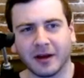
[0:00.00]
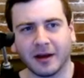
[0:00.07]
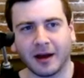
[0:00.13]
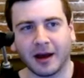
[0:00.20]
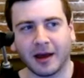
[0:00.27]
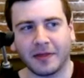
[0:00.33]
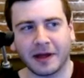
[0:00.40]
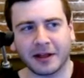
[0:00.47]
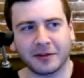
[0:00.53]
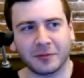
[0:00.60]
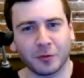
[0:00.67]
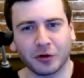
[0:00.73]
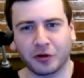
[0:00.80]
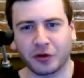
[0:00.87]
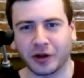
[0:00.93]
I think it's
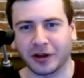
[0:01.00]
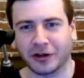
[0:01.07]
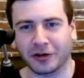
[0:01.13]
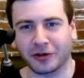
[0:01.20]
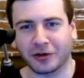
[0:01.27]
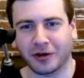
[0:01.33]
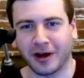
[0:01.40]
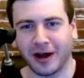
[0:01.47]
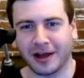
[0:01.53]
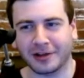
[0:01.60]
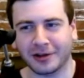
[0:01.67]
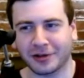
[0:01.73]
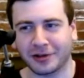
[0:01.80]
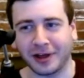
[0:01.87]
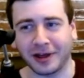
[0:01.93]
more sinister.
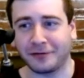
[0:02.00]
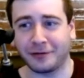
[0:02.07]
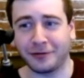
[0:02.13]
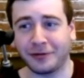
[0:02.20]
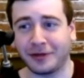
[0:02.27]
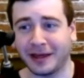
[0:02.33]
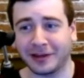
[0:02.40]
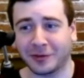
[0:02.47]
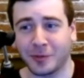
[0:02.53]
If you think his